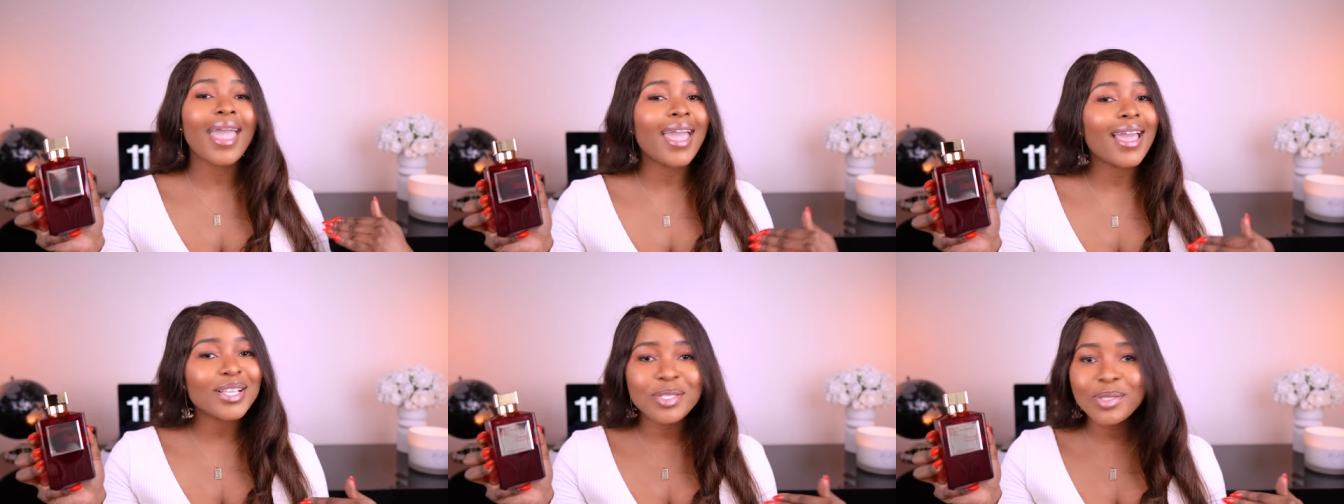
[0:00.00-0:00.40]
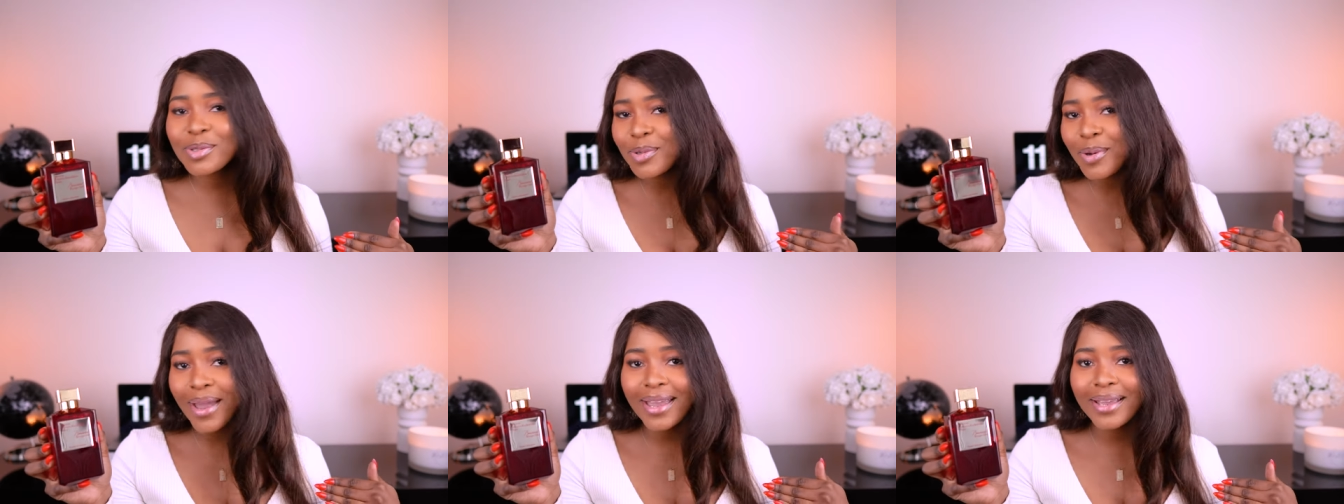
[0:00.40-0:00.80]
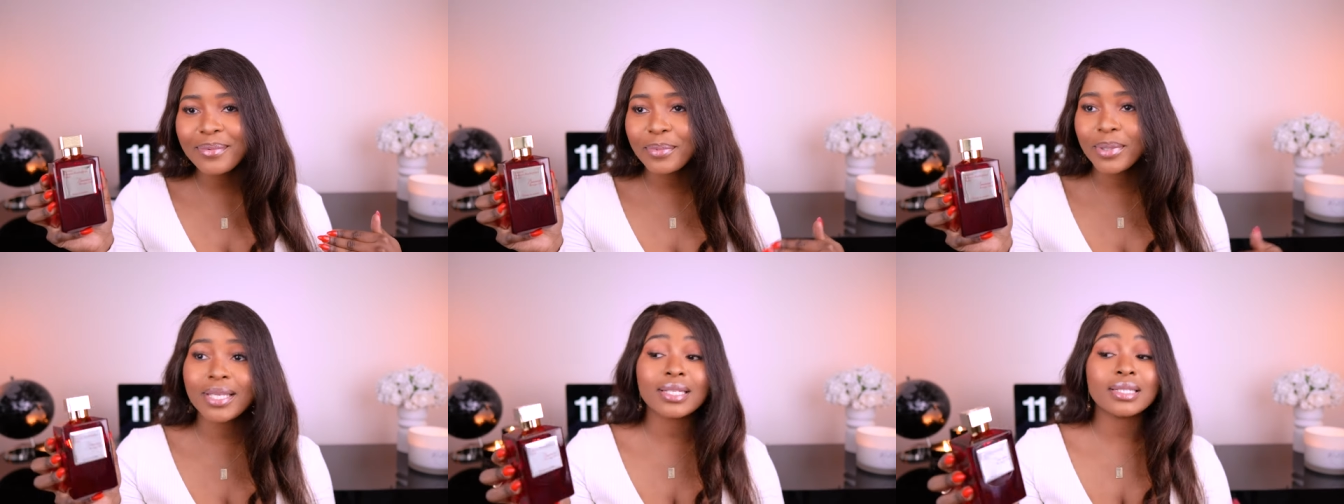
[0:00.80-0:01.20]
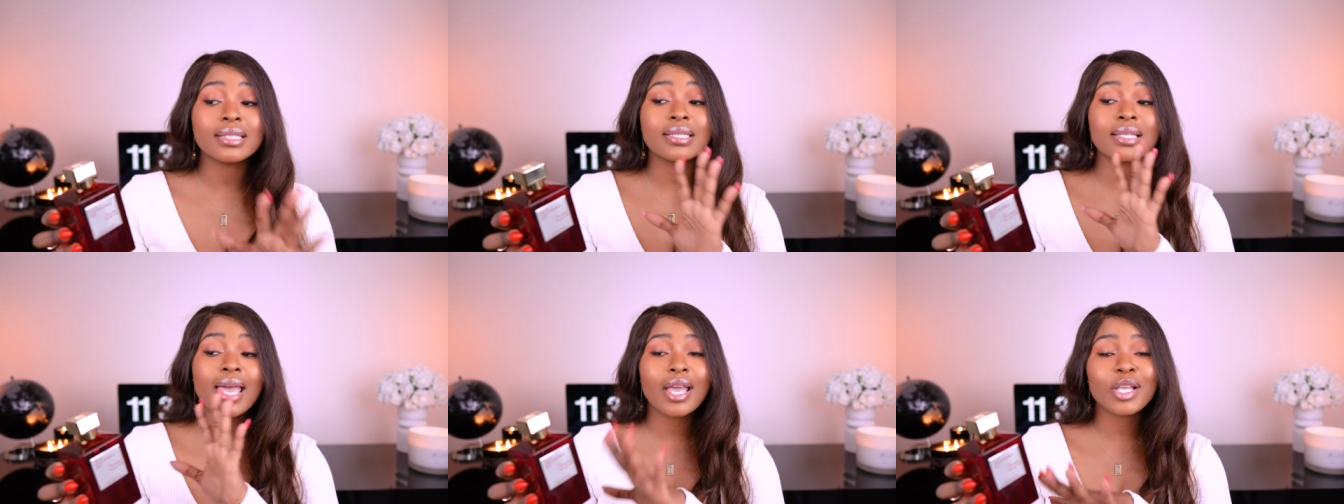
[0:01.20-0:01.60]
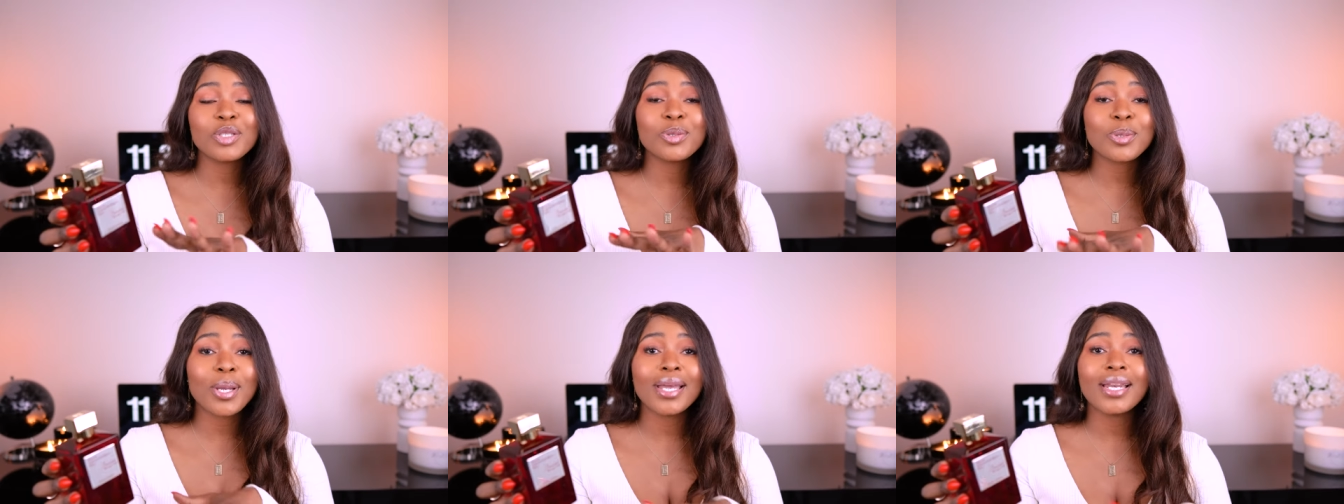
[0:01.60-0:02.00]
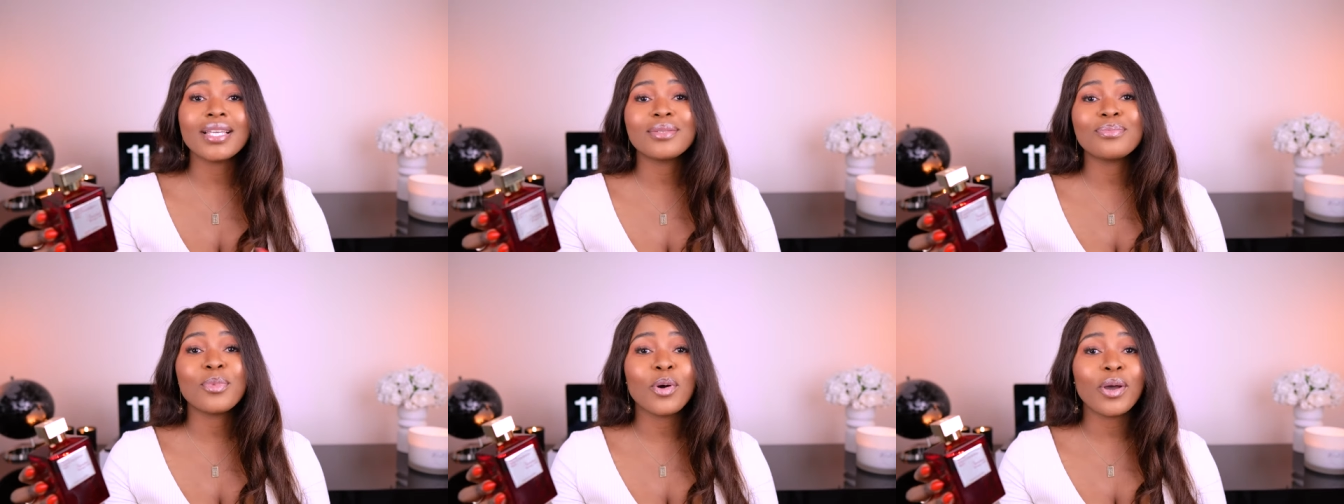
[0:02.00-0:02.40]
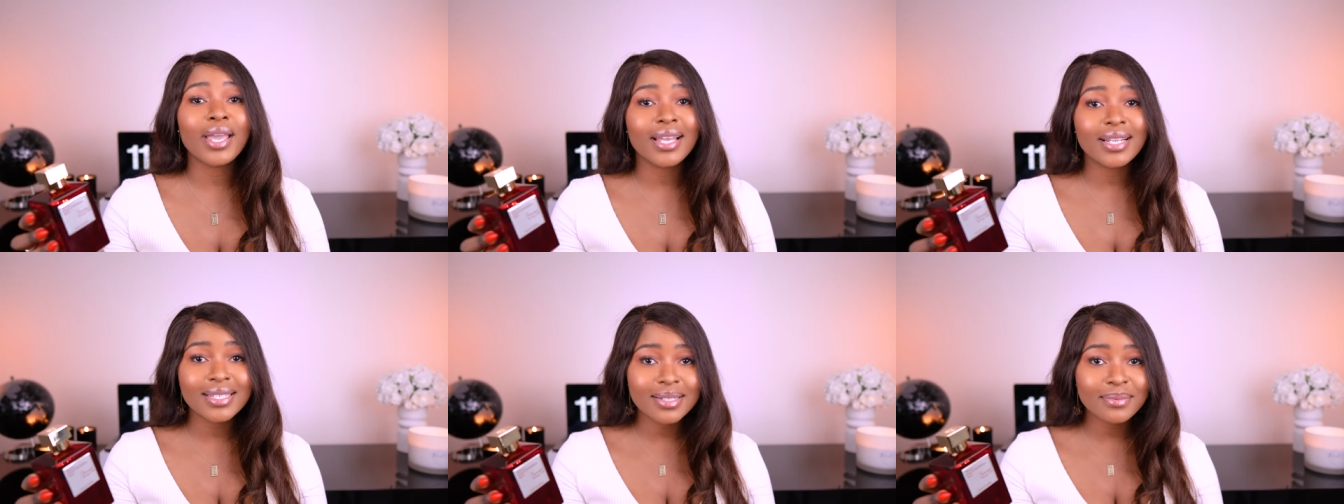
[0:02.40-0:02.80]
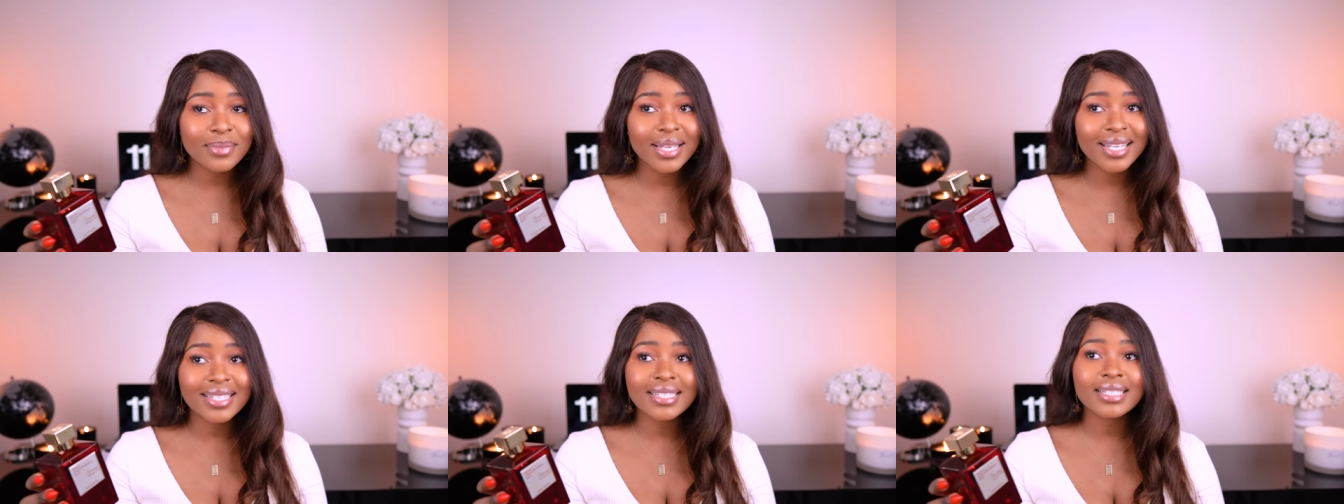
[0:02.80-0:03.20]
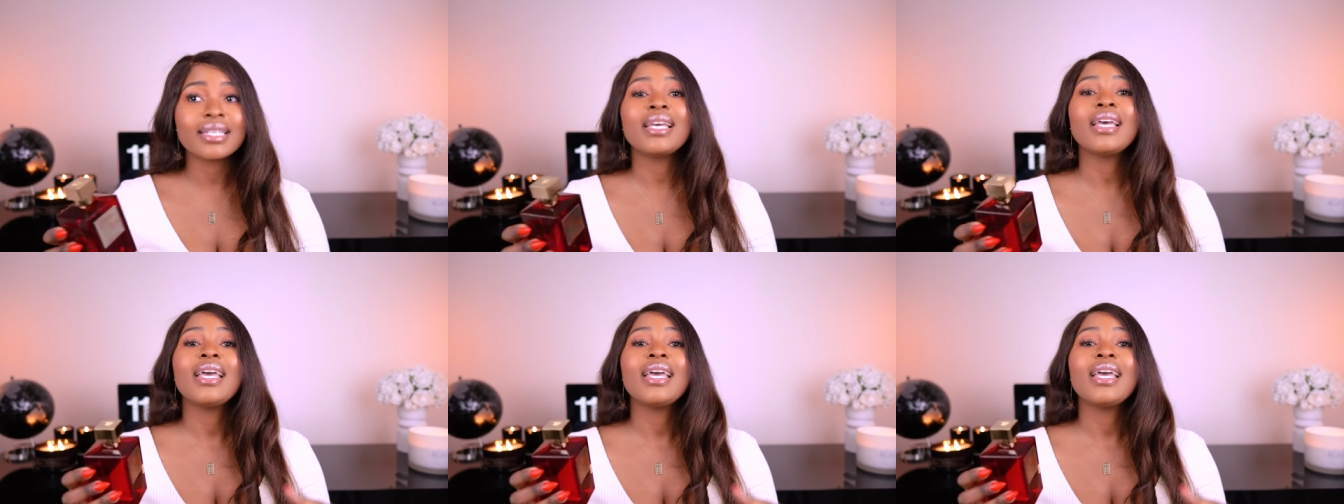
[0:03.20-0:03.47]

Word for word: Extrait, because extrait is more intimate.